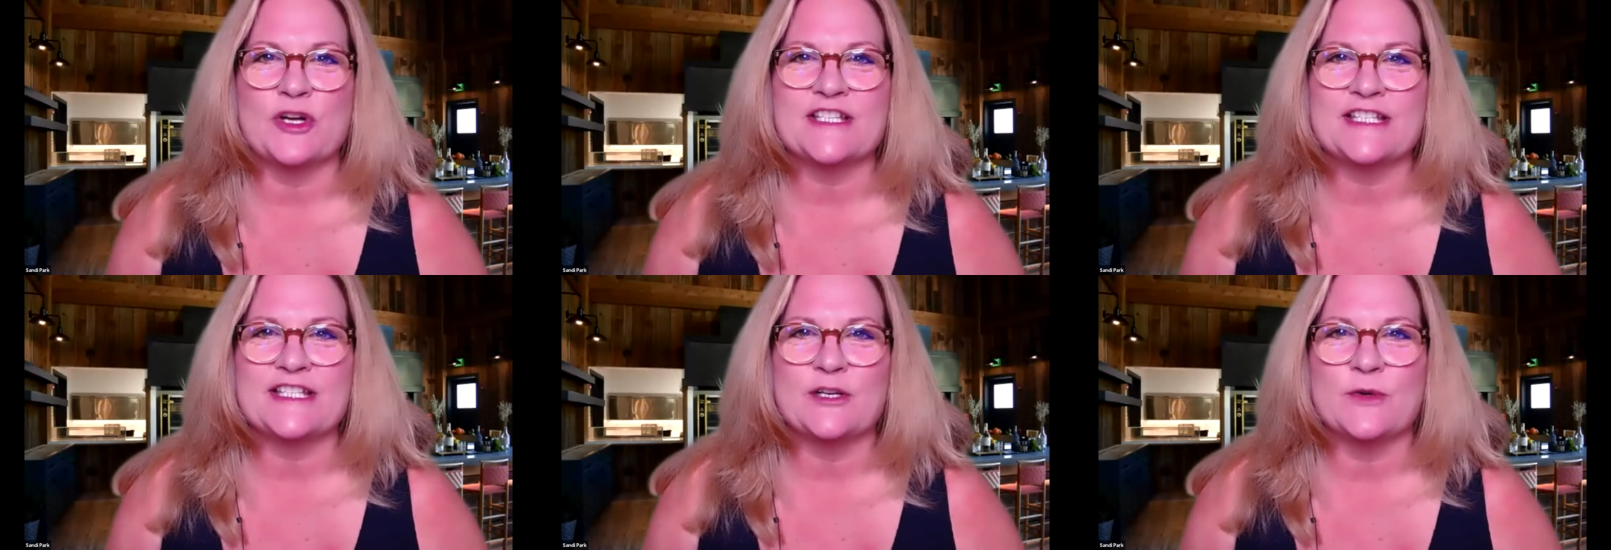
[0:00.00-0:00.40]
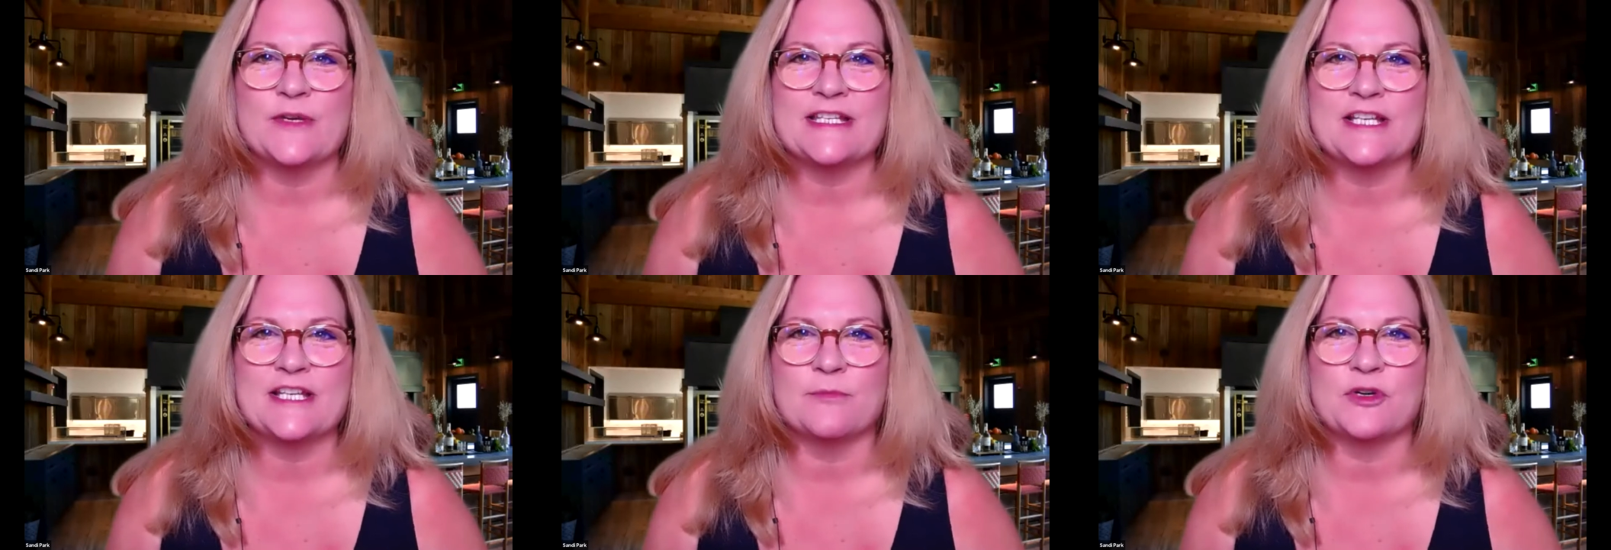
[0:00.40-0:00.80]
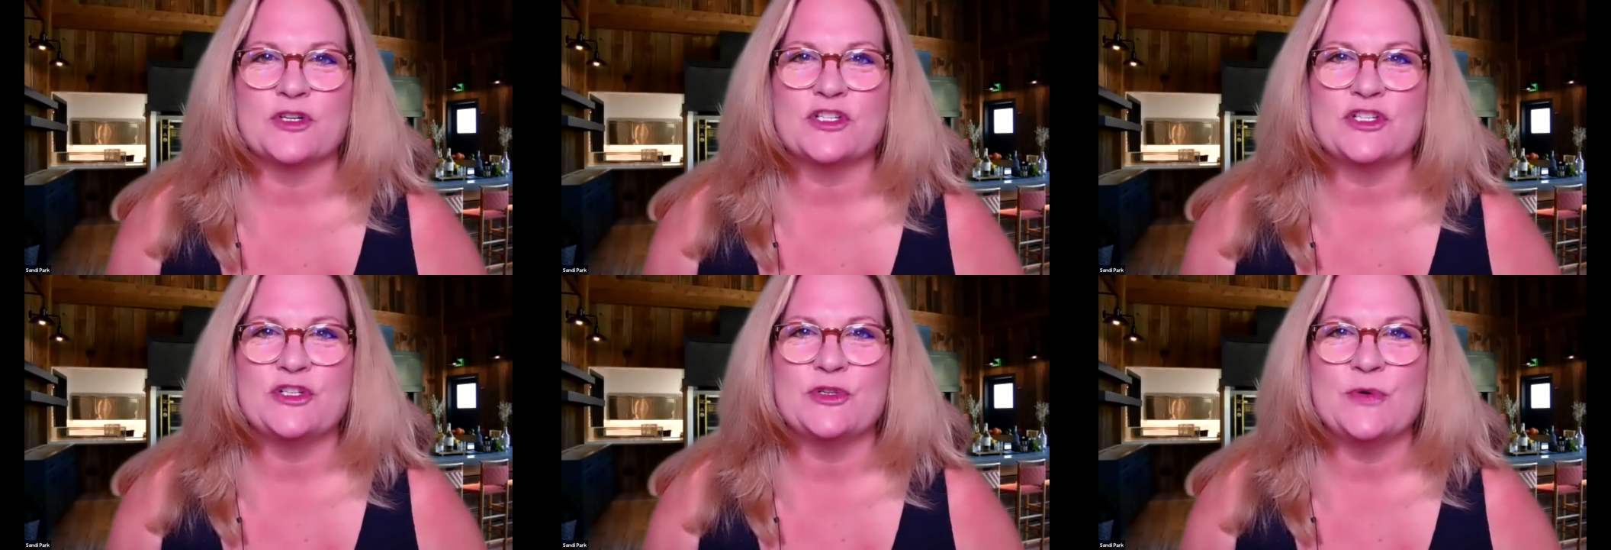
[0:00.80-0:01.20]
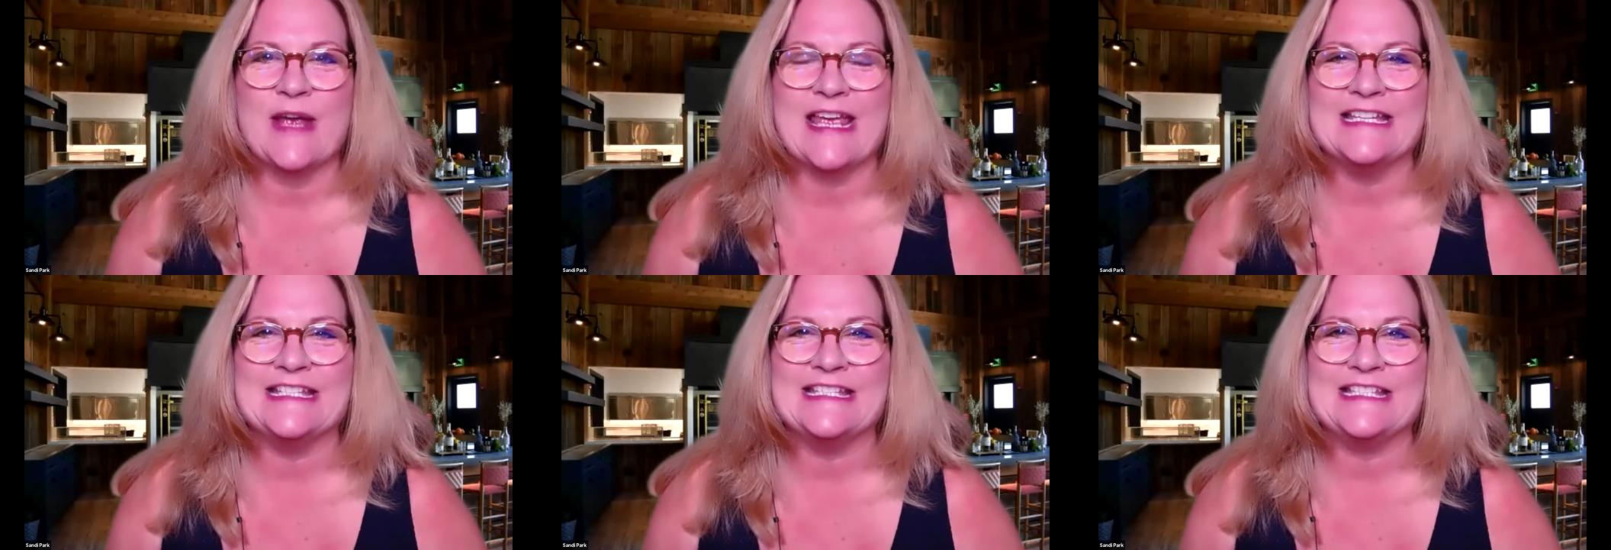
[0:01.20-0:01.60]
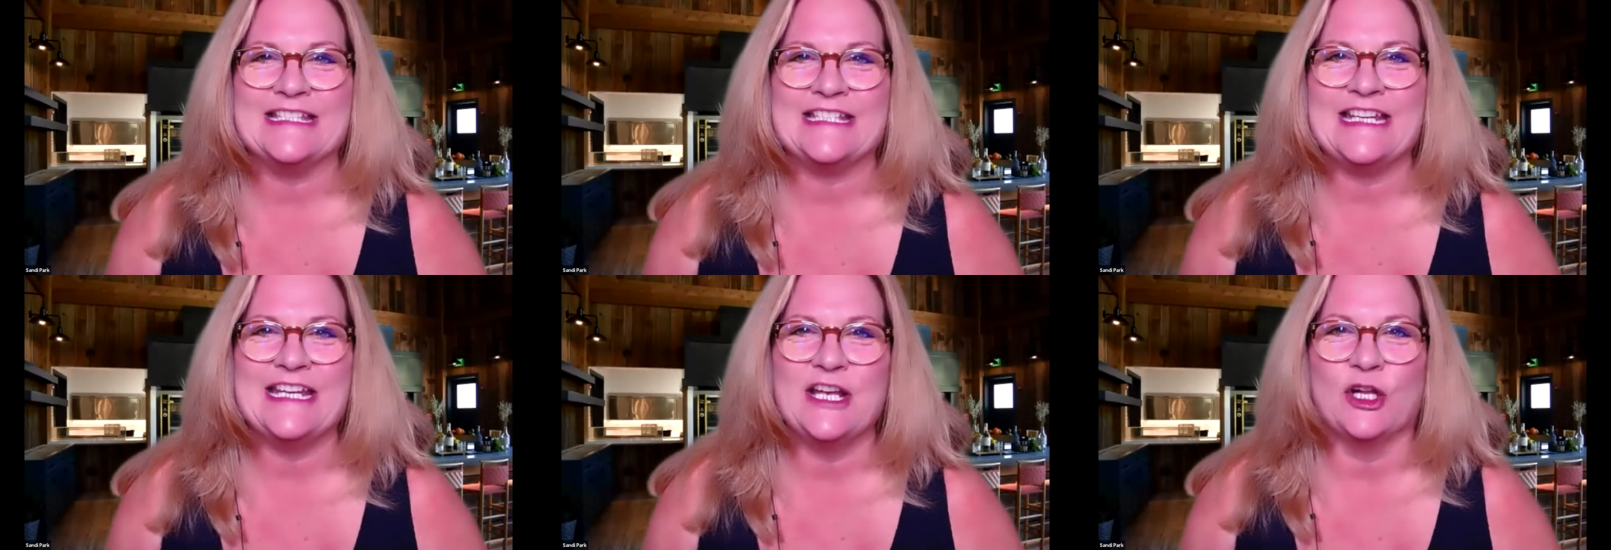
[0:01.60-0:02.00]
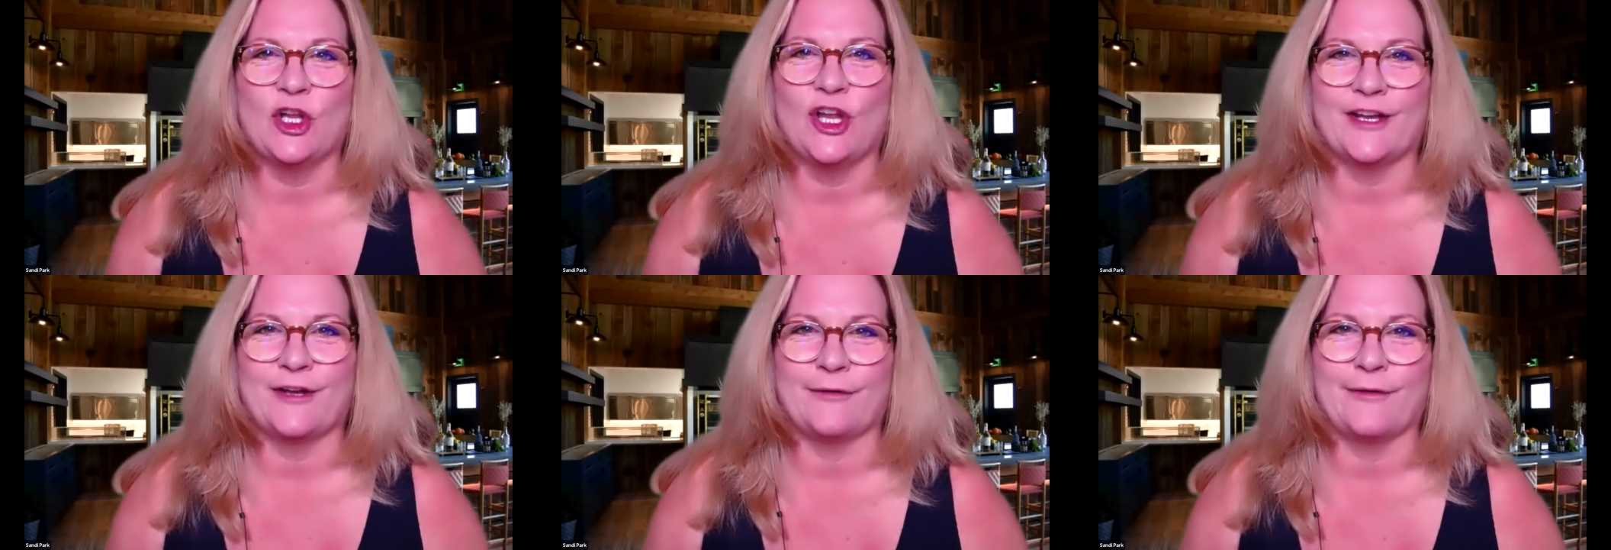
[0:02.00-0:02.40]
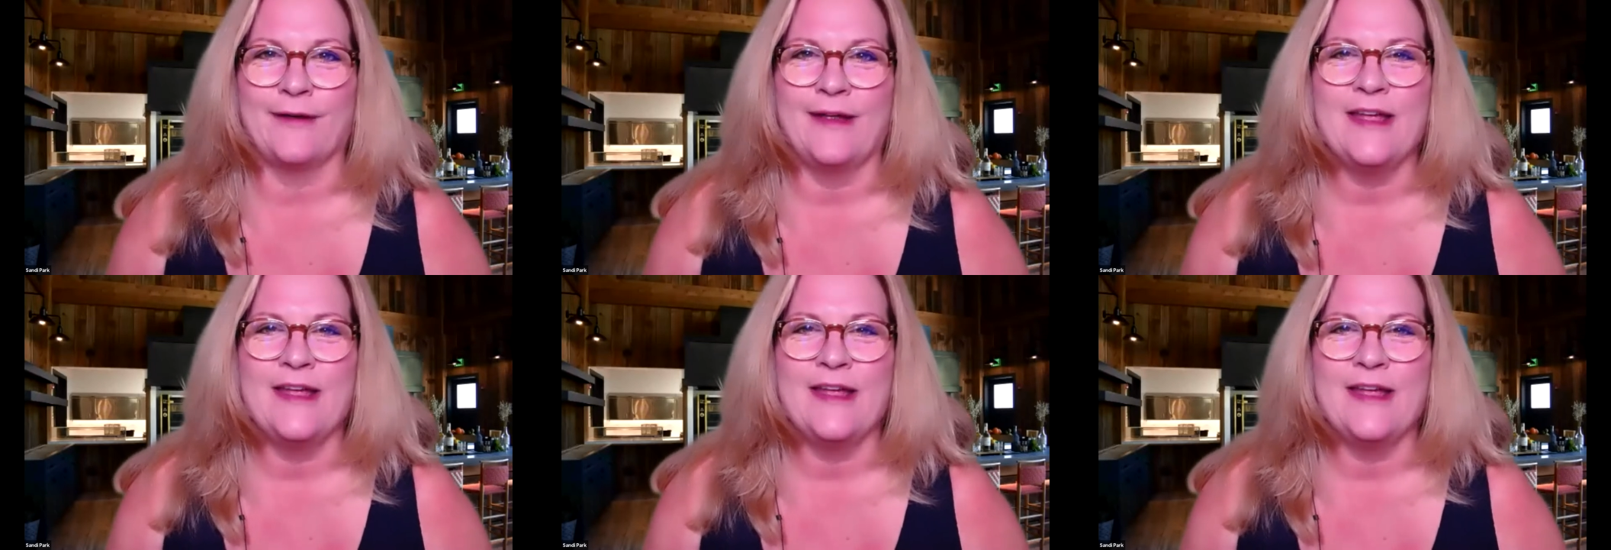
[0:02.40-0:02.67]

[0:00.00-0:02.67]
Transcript: Series number 2, Declutter.